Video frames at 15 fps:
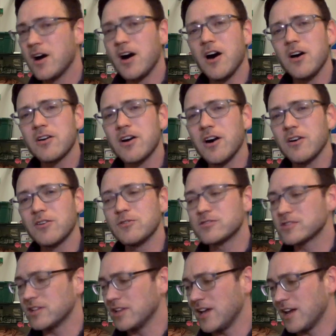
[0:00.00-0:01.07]
I'll call you
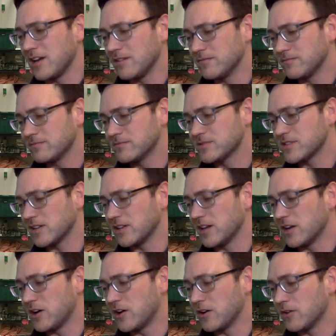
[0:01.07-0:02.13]
Soleil, said
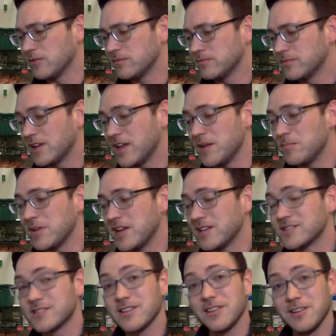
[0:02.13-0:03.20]
Leonardo. It
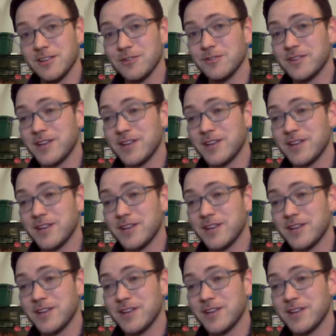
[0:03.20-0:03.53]
means little